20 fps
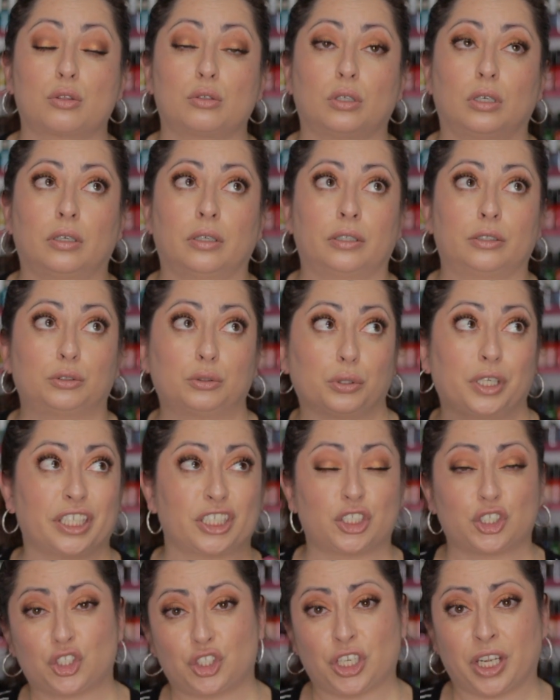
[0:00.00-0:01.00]
to
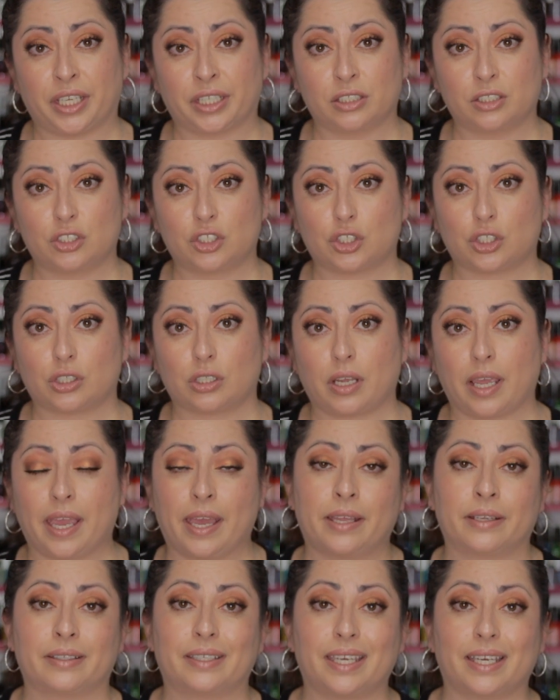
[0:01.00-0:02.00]
exchange
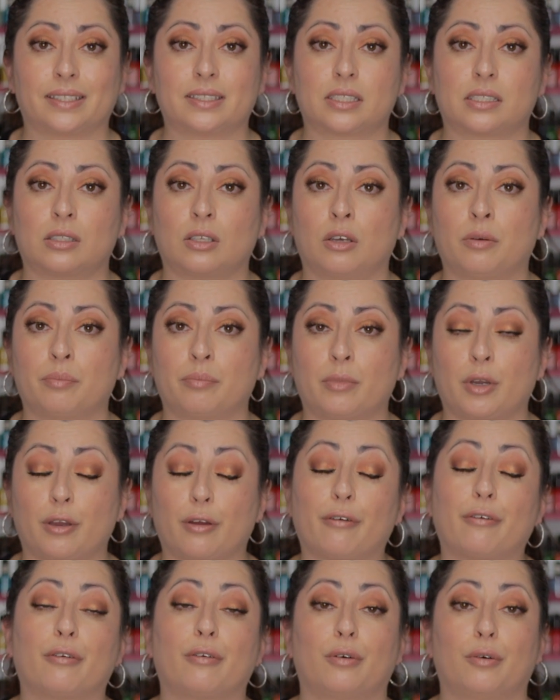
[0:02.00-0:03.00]
and get some
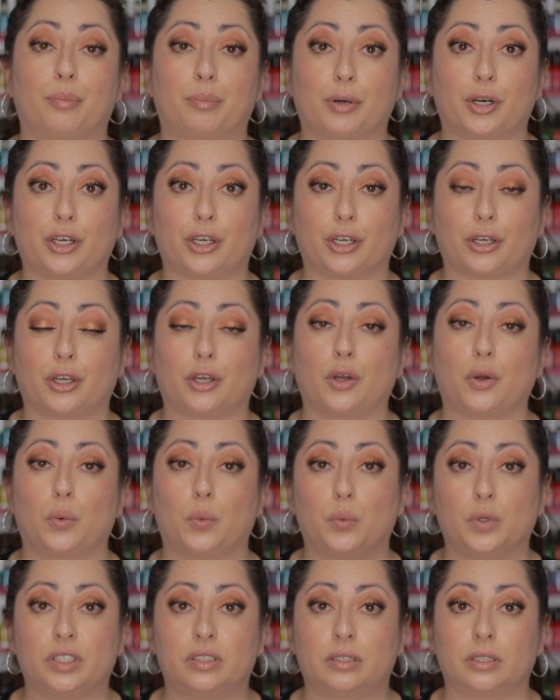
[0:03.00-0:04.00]
product
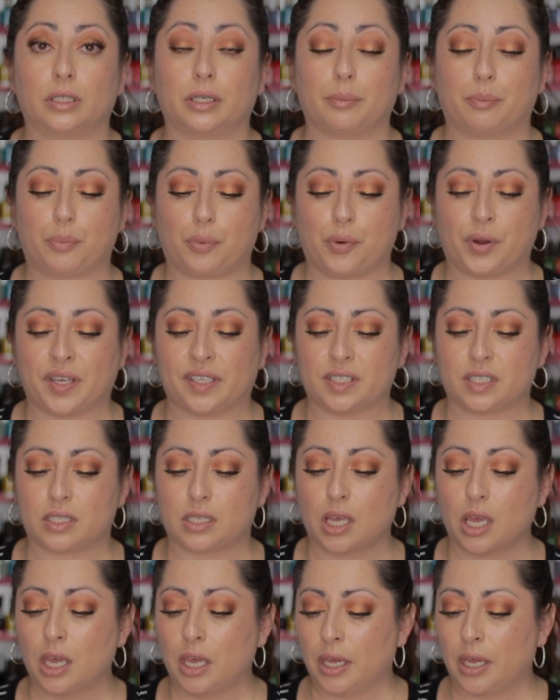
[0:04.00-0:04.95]
with the points.